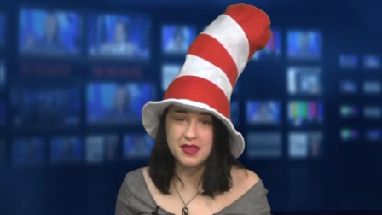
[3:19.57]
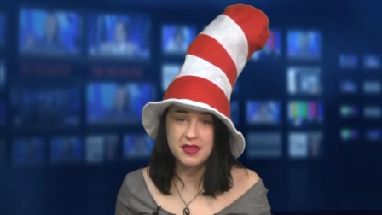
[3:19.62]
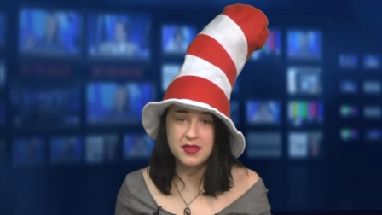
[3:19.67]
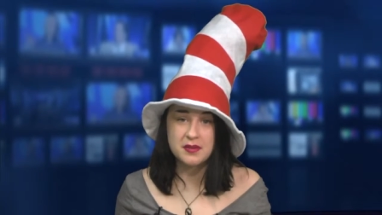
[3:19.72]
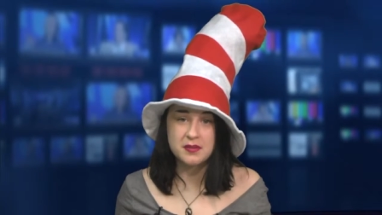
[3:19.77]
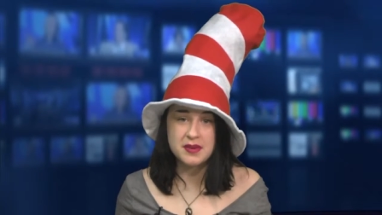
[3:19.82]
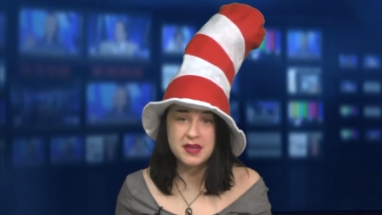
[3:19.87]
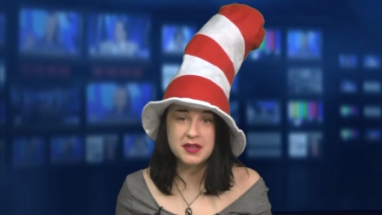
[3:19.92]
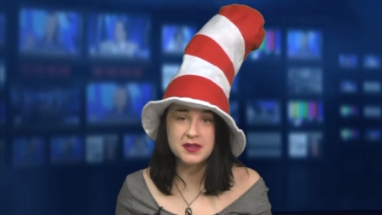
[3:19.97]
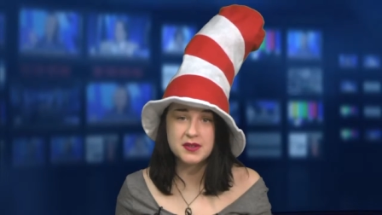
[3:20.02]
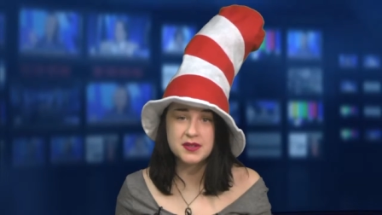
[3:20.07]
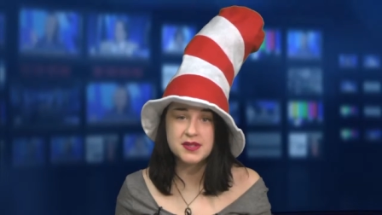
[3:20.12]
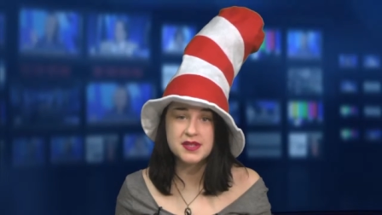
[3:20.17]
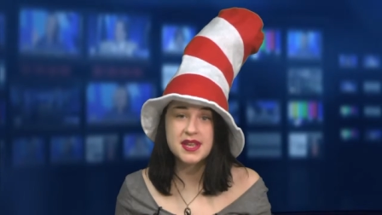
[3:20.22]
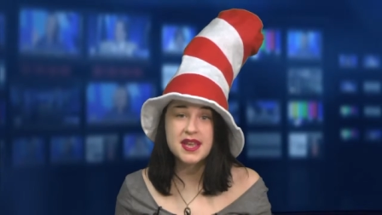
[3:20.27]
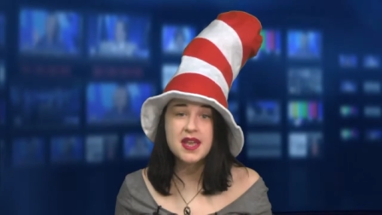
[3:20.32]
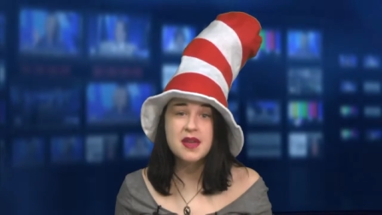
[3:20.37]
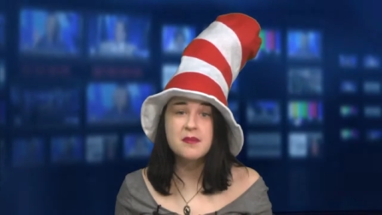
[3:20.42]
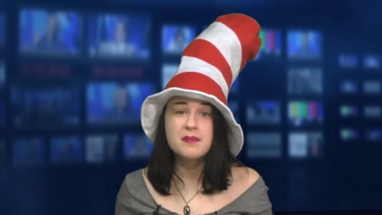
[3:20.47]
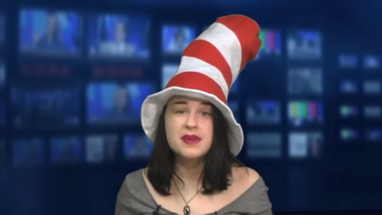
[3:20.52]
The Beatles
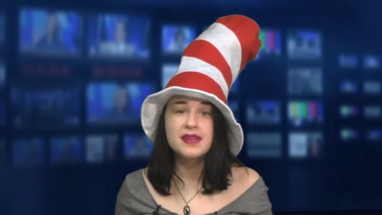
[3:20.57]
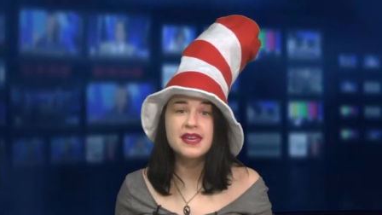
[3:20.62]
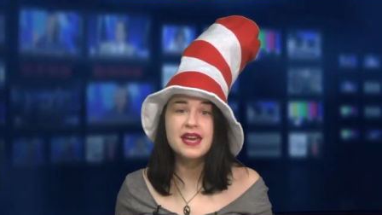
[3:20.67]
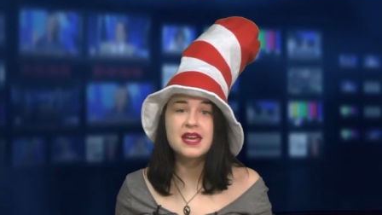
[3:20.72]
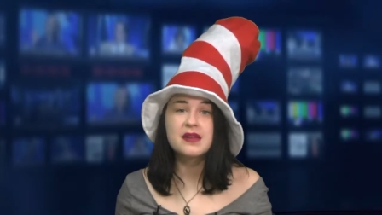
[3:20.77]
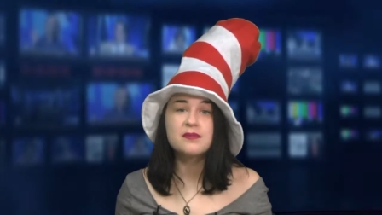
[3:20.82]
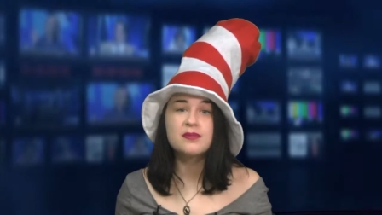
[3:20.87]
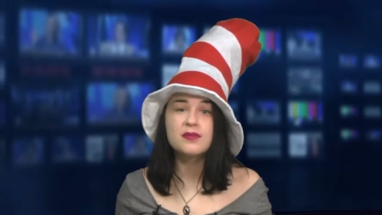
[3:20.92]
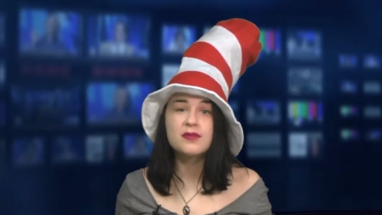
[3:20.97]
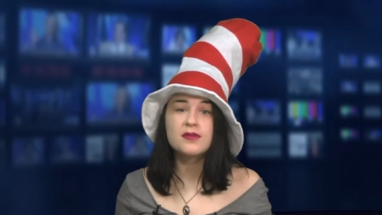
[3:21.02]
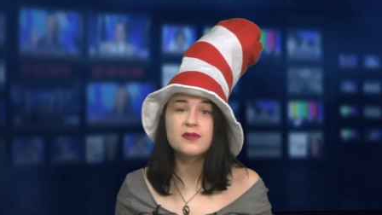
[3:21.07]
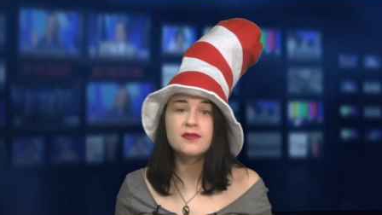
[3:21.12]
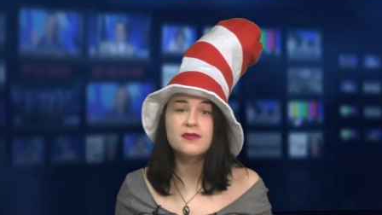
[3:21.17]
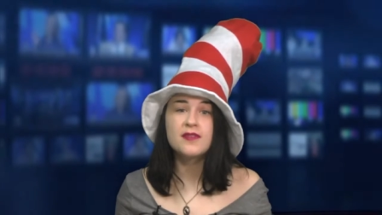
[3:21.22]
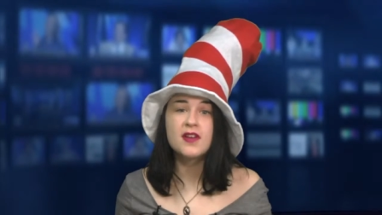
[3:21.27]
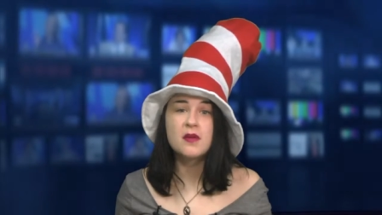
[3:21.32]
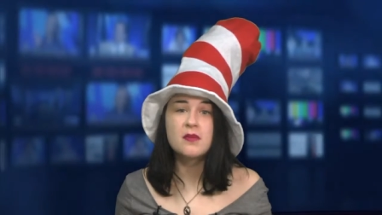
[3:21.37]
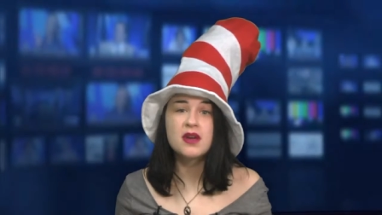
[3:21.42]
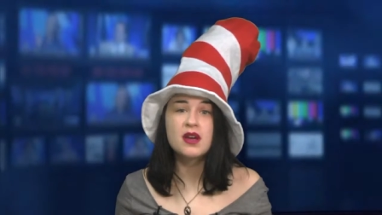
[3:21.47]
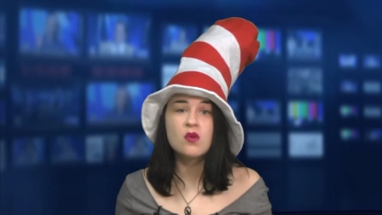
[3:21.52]
began
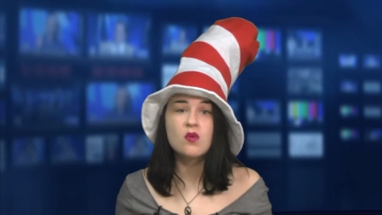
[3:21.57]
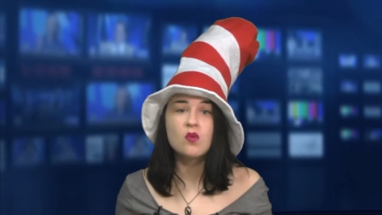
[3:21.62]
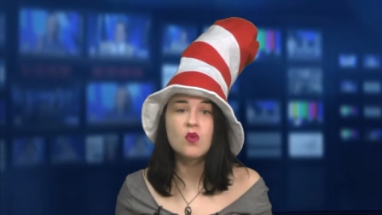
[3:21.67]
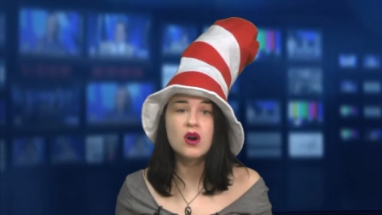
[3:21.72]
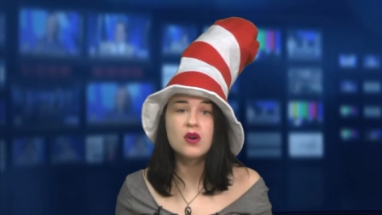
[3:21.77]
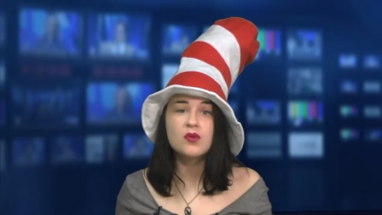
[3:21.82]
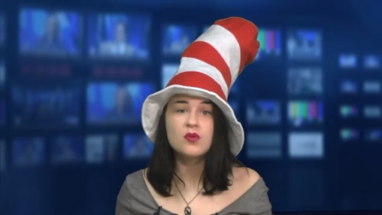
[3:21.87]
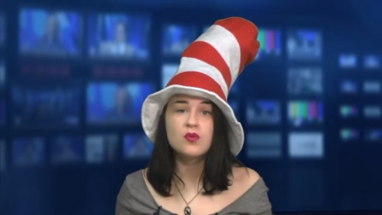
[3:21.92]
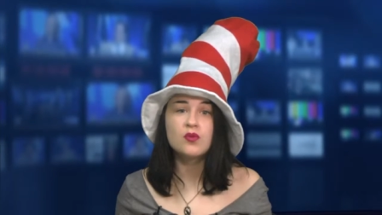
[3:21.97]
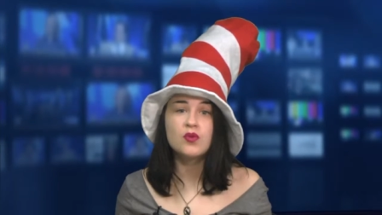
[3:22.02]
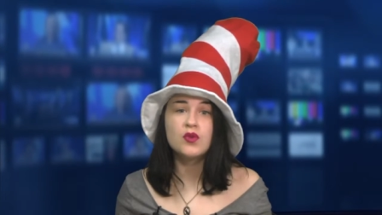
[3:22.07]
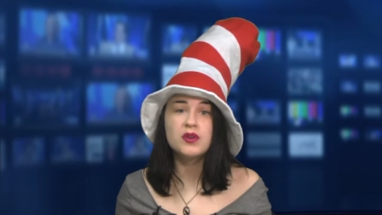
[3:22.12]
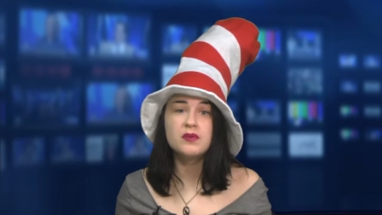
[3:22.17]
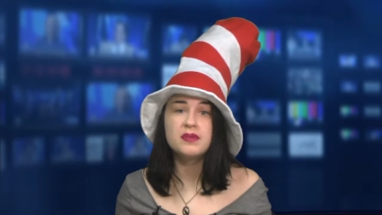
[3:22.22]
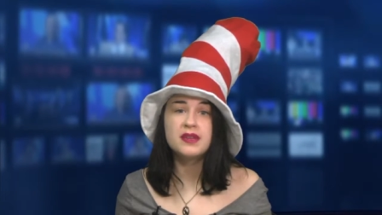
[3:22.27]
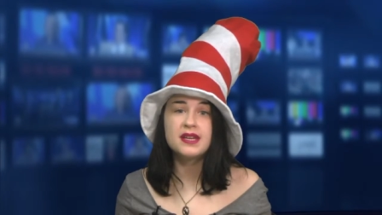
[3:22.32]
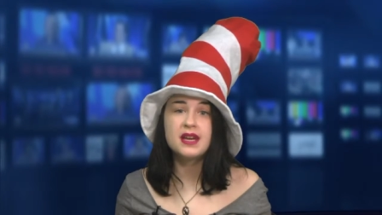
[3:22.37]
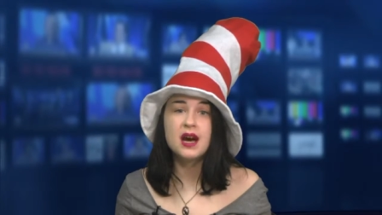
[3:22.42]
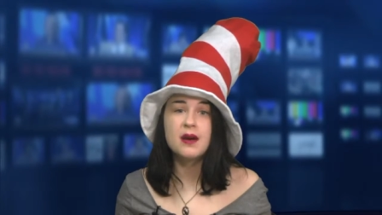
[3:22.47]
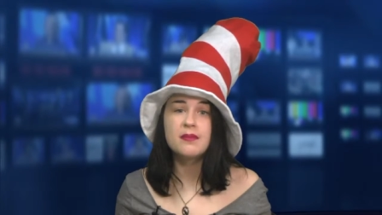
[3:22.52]
filming what would
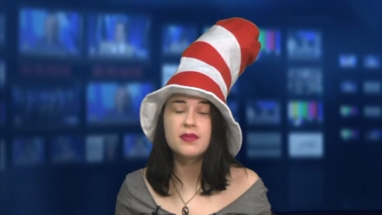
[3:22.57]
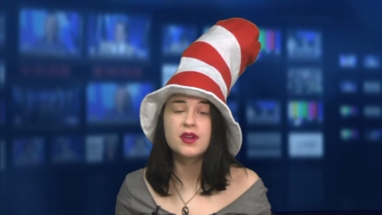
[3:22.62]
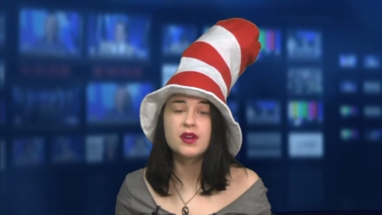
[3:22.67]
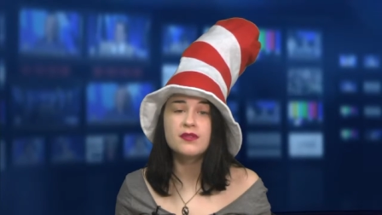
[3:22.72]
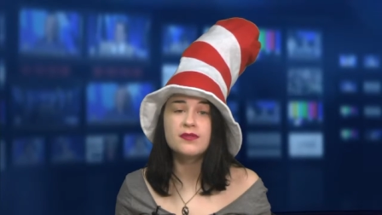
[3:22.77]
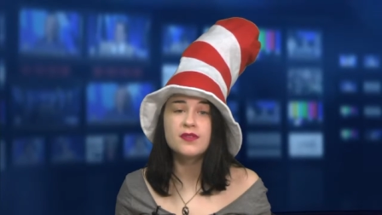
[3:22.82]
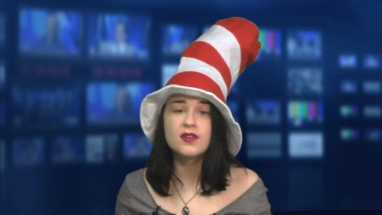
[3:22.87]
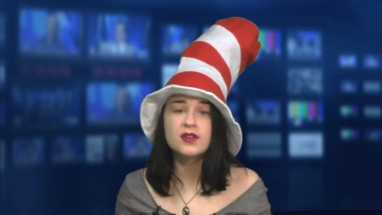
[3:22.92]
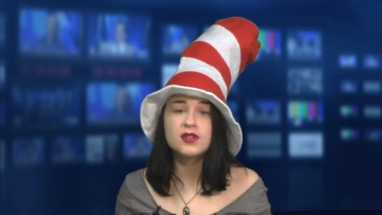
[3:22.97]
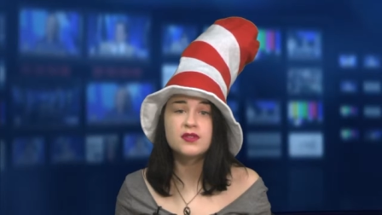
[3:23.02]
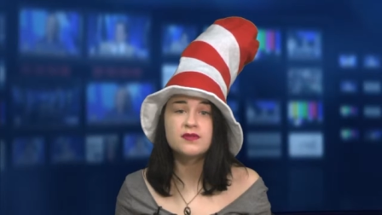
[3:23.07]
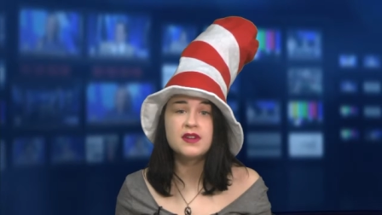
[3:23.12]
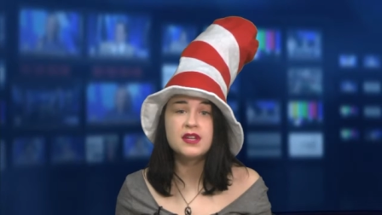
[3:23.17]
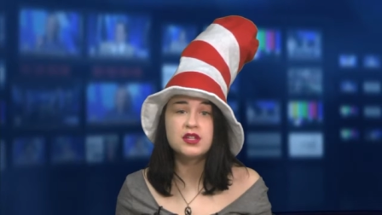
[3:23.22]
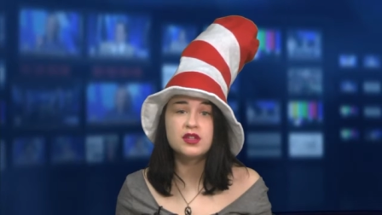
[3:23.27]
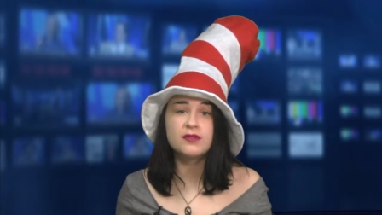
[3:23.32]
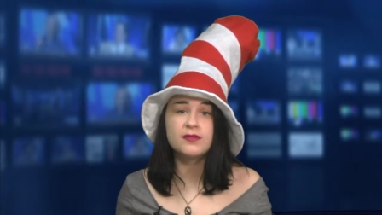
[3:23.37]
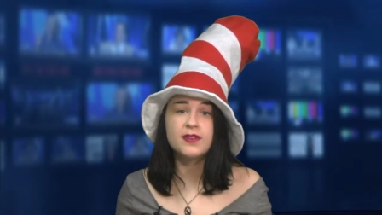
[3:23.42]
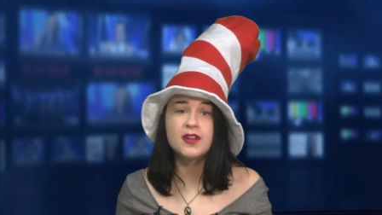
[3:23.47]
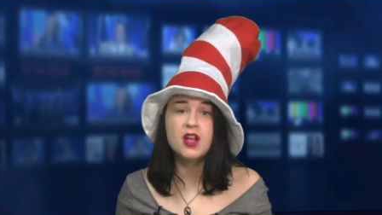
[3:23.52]
become their first
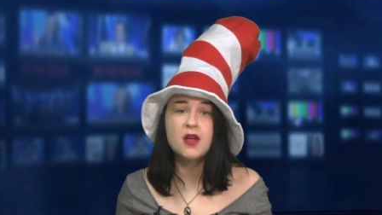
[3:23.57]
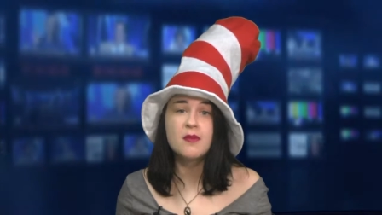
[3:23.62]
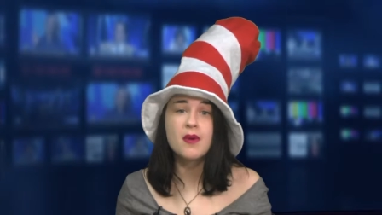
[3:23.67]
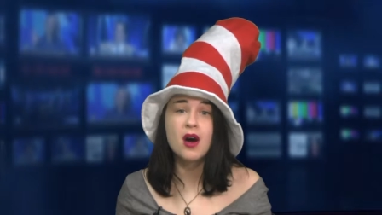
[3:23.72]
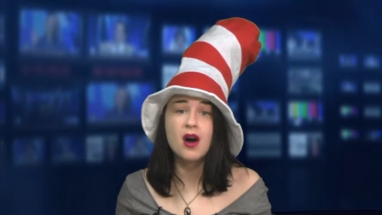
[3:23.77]
feature film,